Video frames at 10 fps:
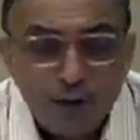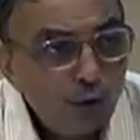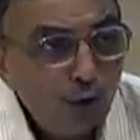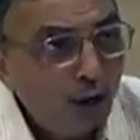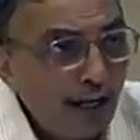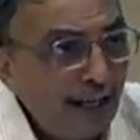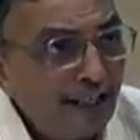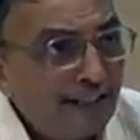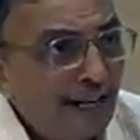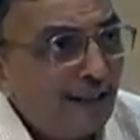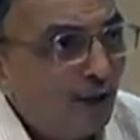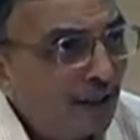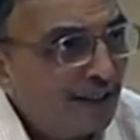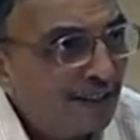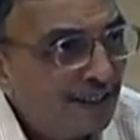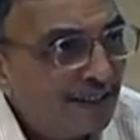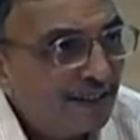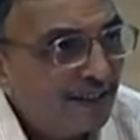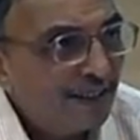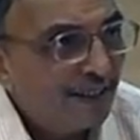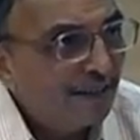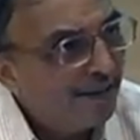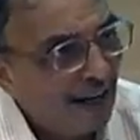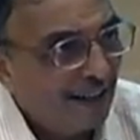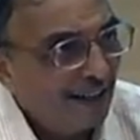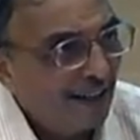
We don't understand what this is. Fine.